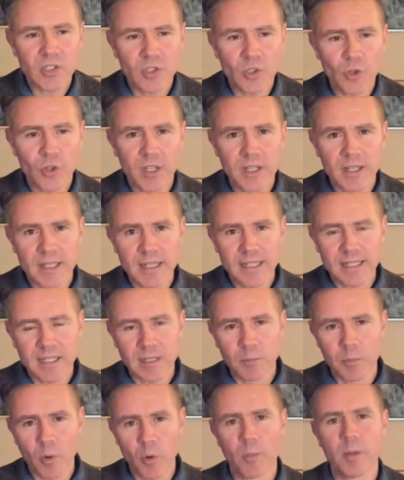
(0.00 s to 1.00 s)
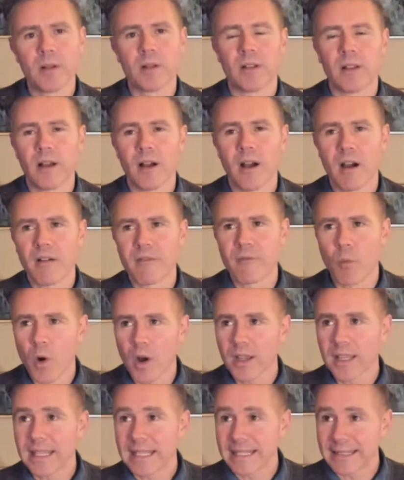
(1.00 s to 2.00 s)
stuck in a little bubble of
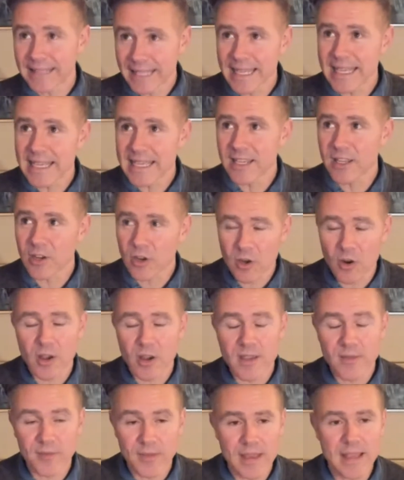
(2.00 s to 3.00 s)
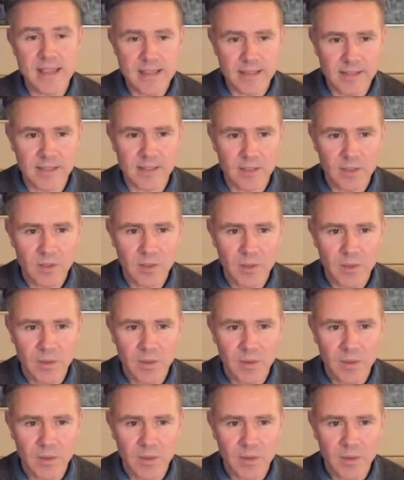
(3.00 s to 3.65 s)
what you think your life is